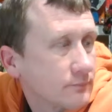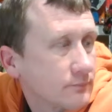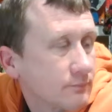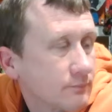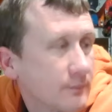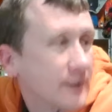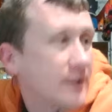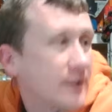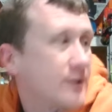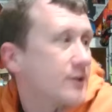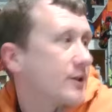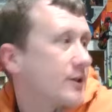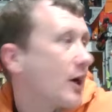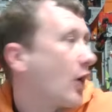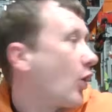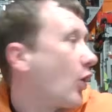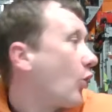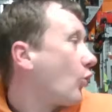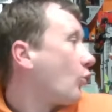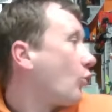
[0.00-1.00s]
Because the
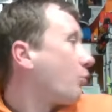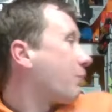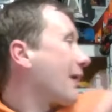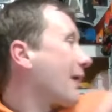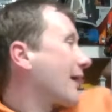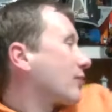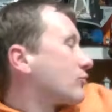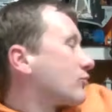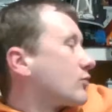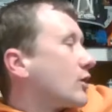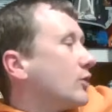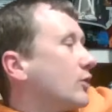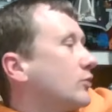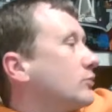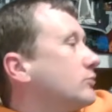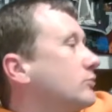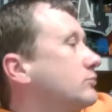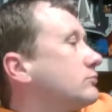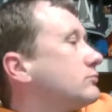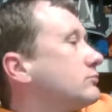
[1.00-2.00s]
whole back row,
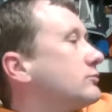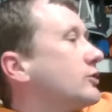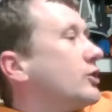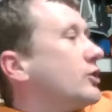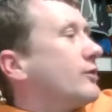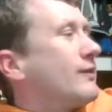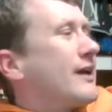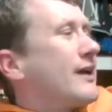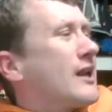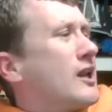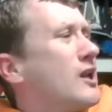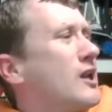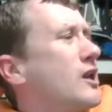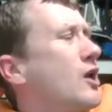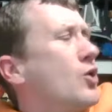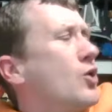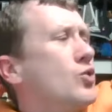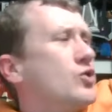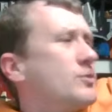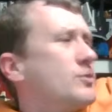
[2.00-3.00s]
you could get
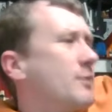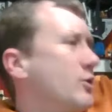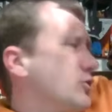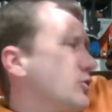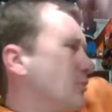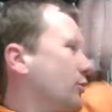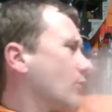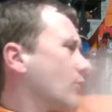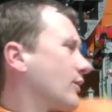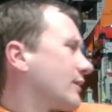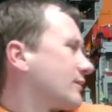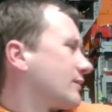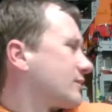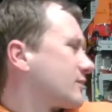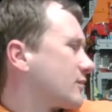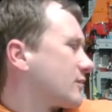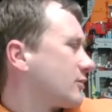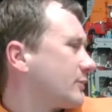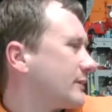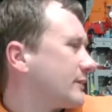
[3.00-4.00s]
loads of Pokemon on there to
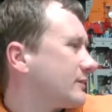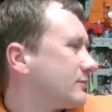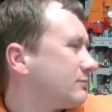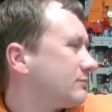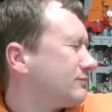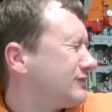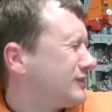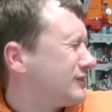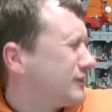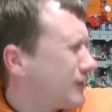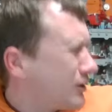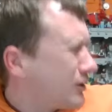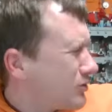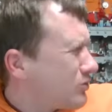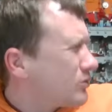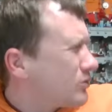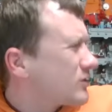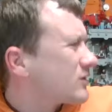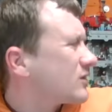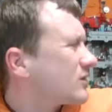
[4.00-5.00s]
start with.
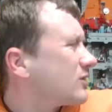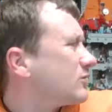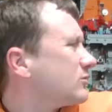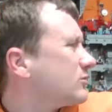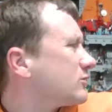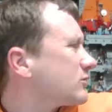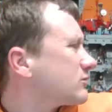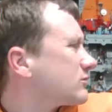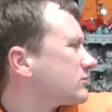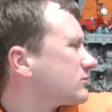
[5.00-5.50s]
Loads and loads.